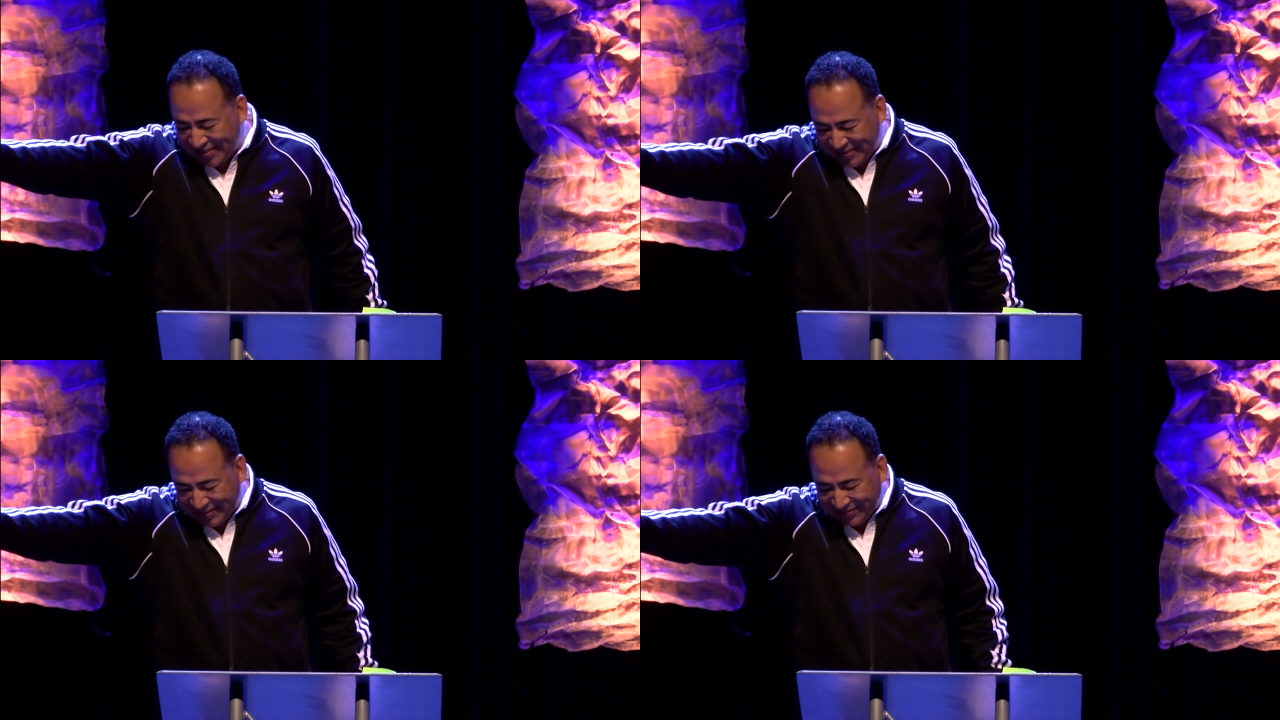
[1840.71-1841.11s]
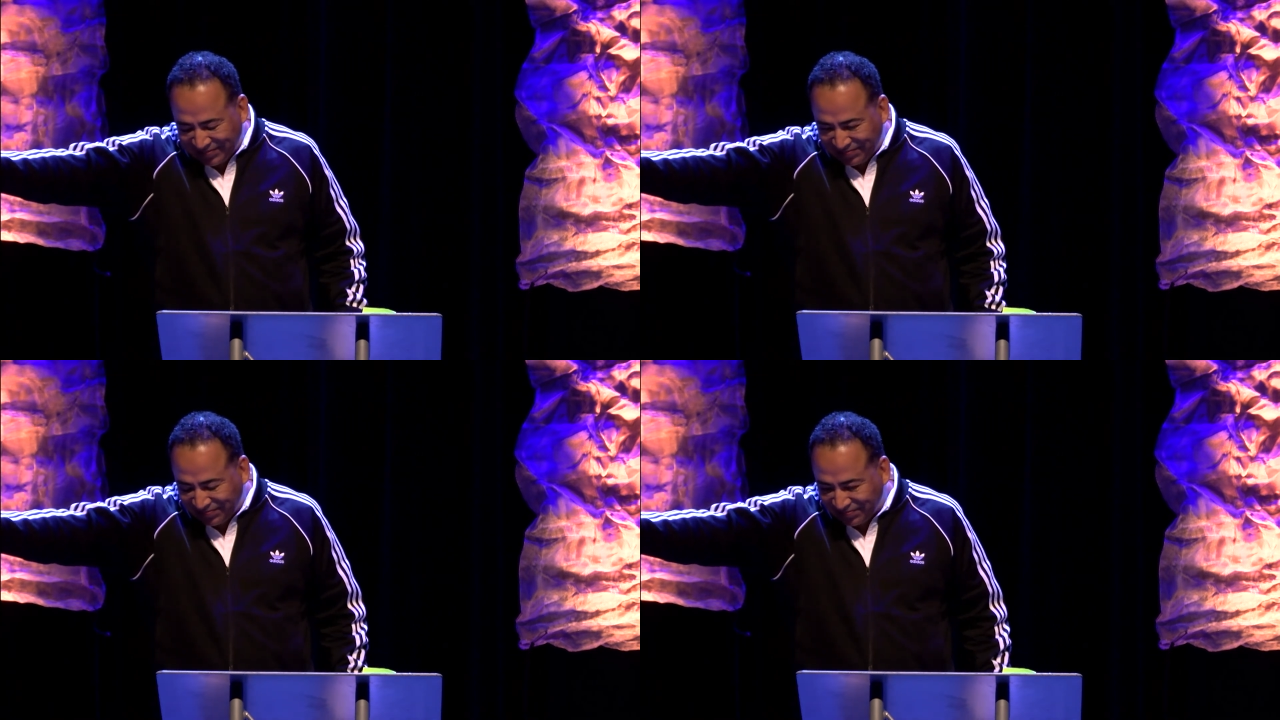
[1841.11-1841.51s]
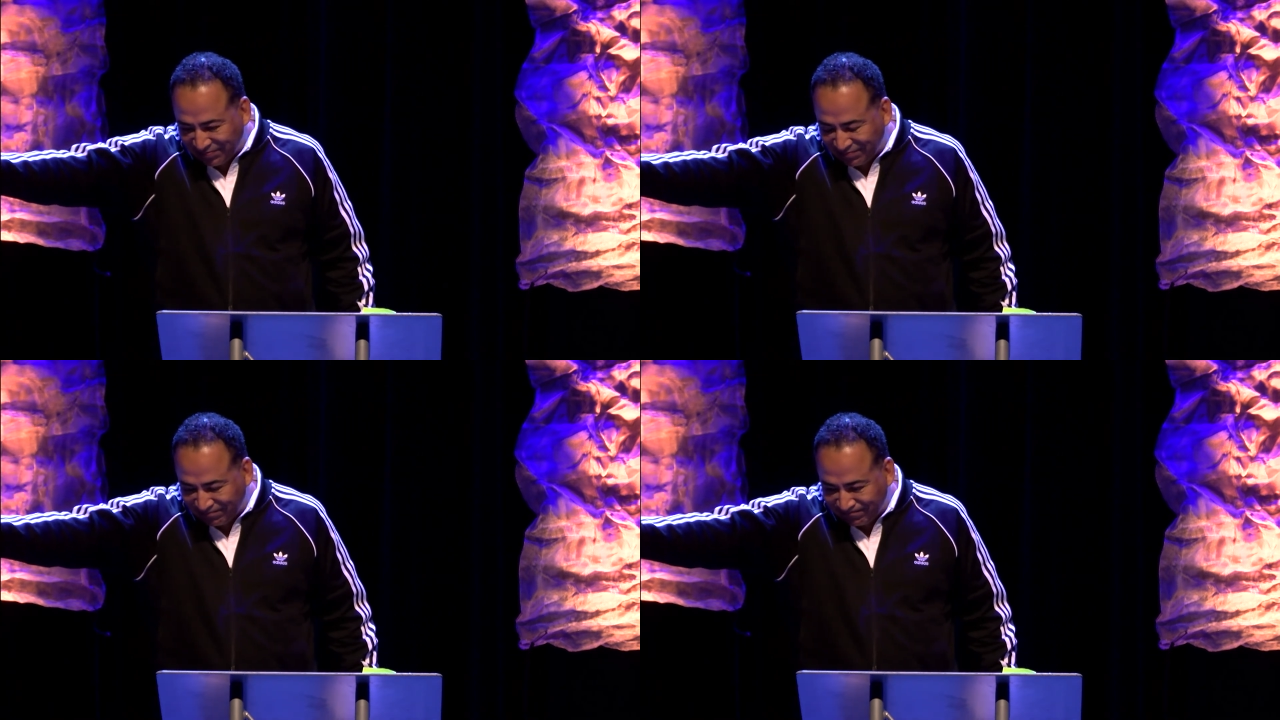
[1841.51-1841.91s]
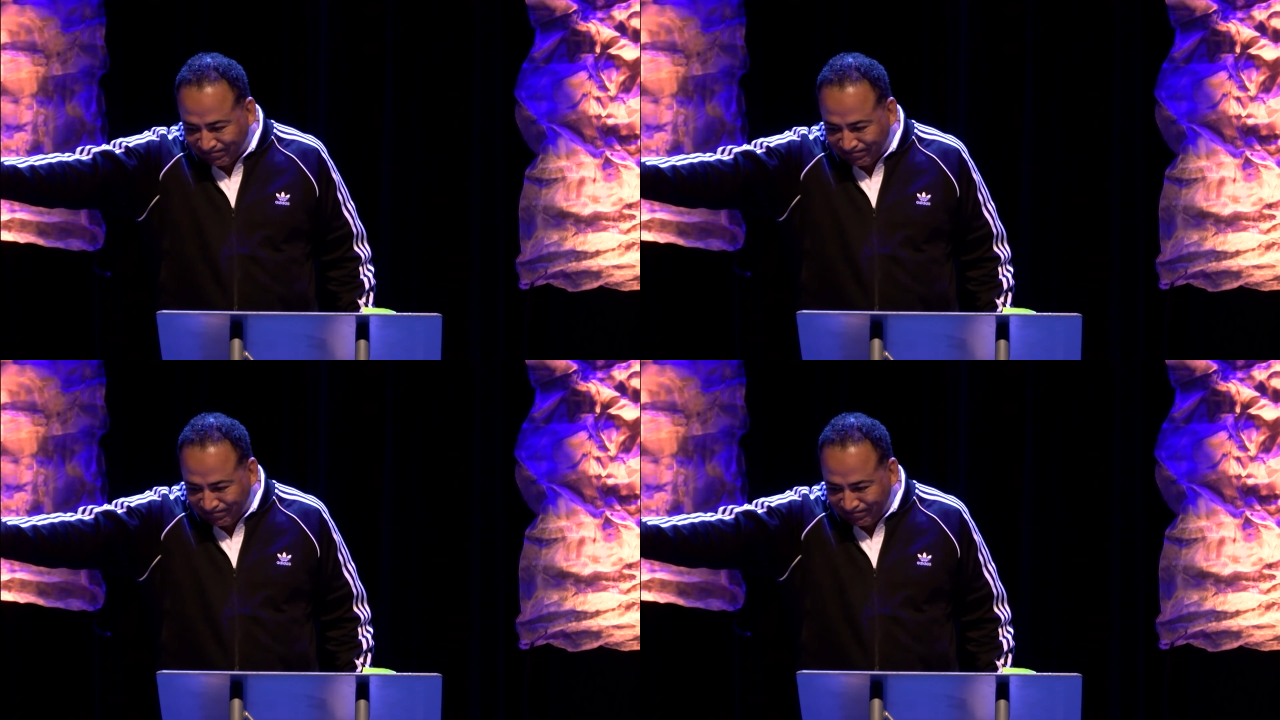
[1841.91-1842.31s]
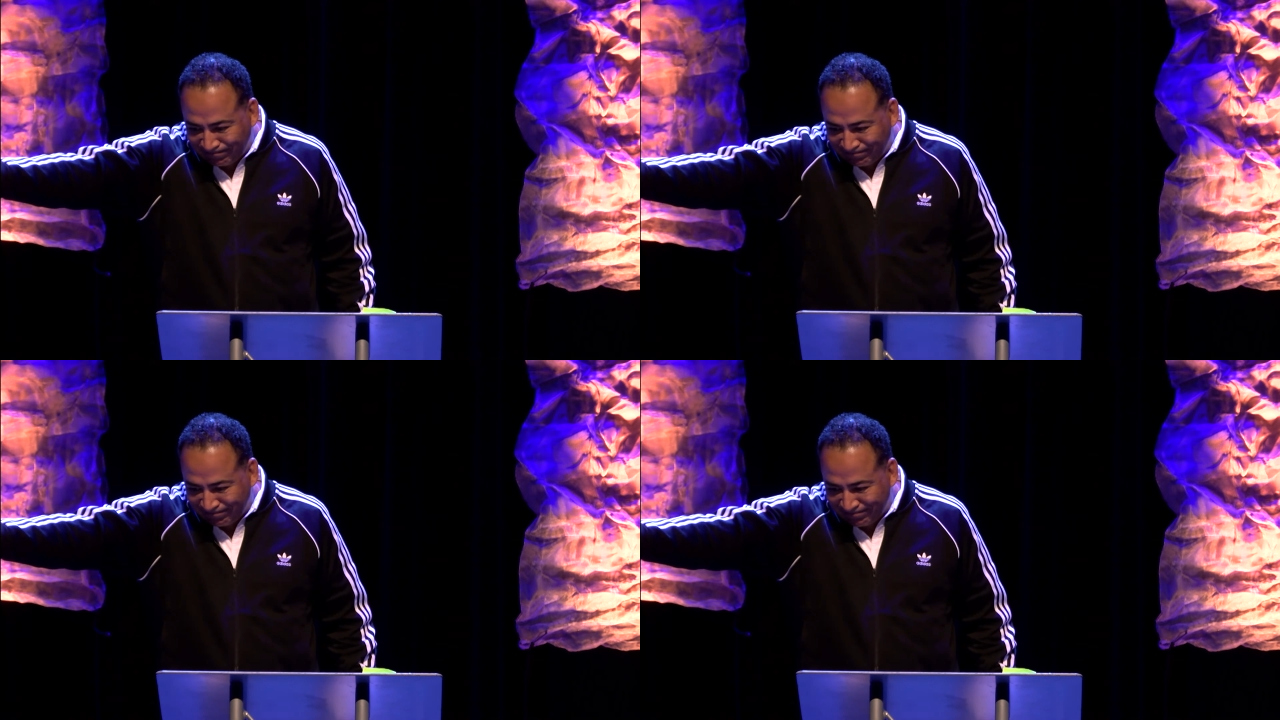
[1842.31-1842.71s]

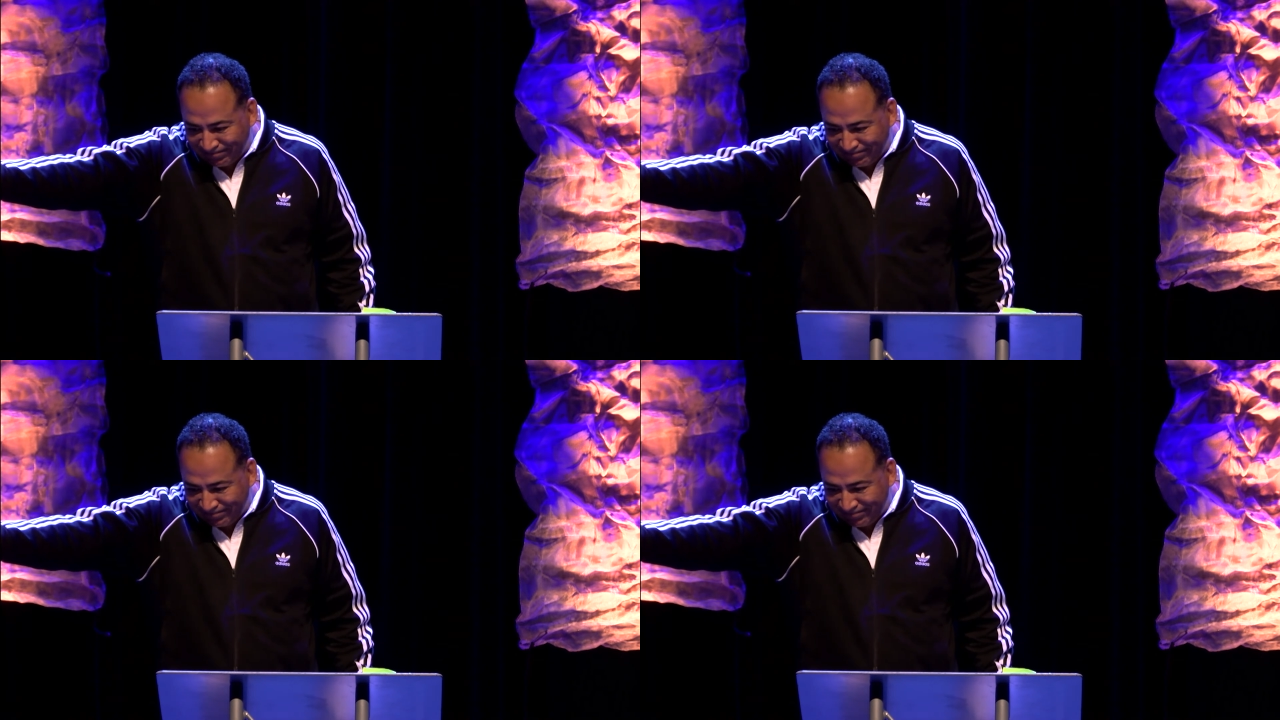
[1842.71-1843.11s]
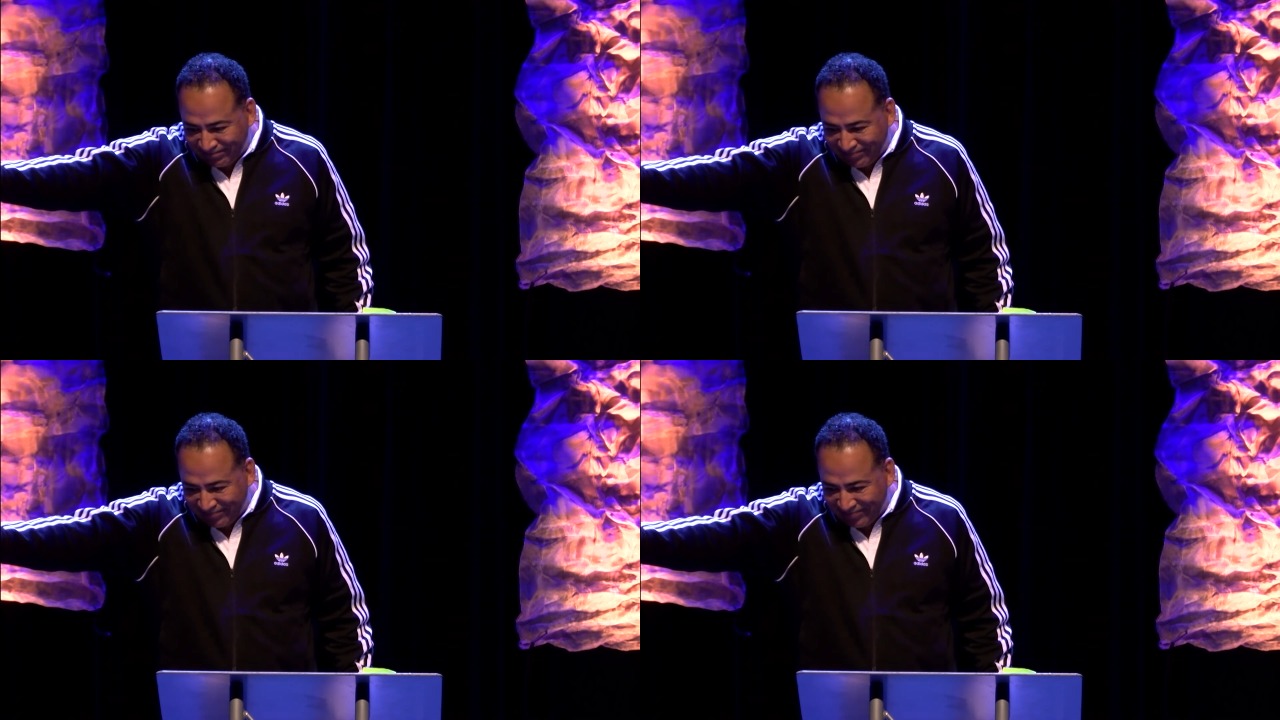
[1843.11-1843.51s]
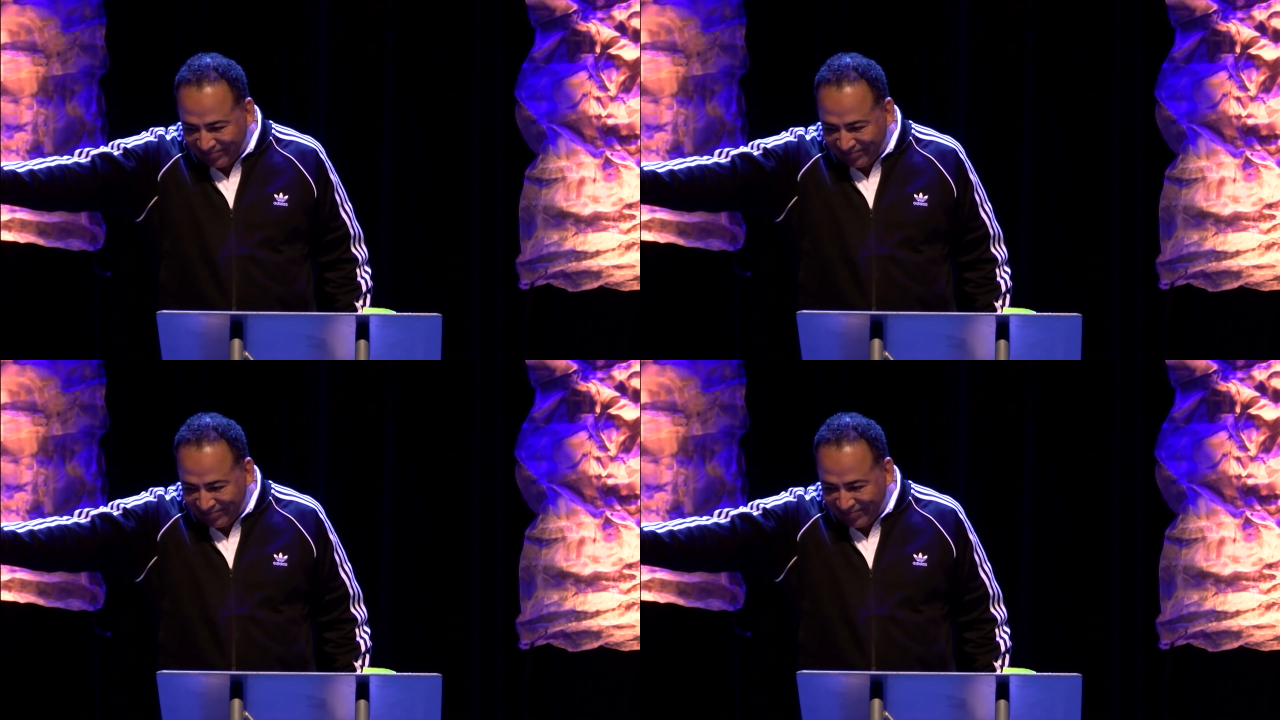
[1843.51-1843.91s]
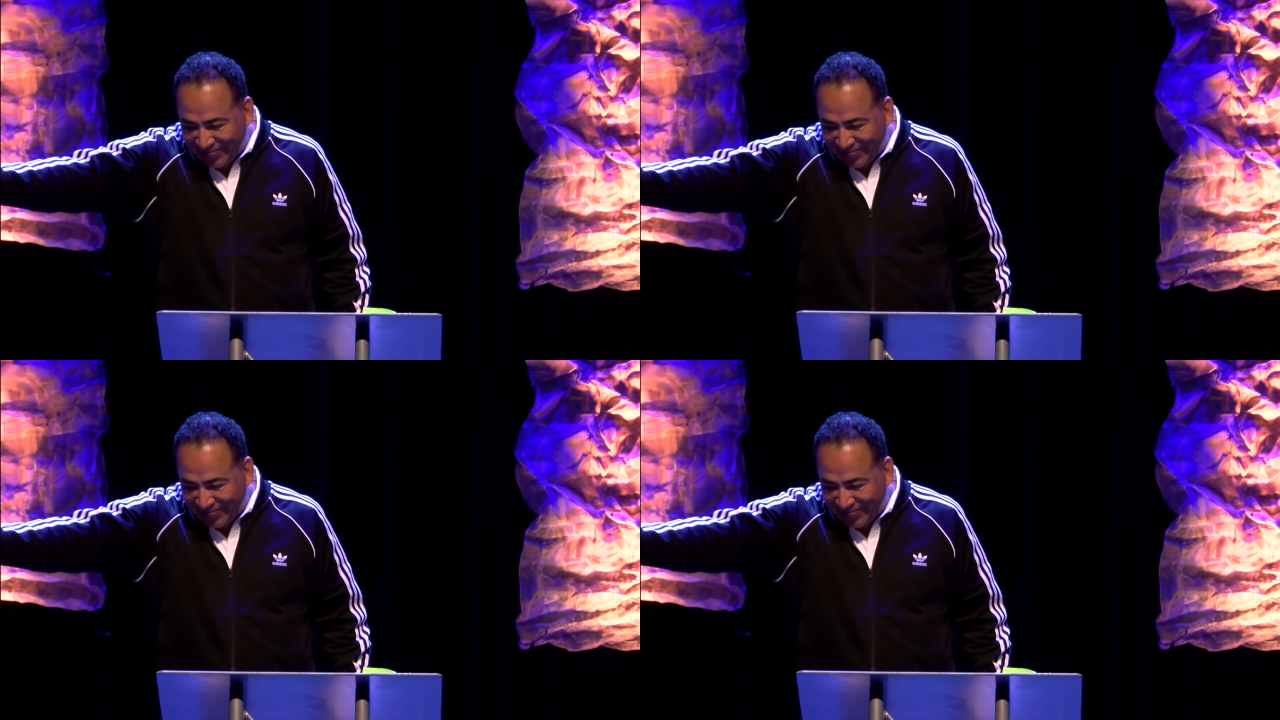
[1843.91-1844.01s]
[no speech]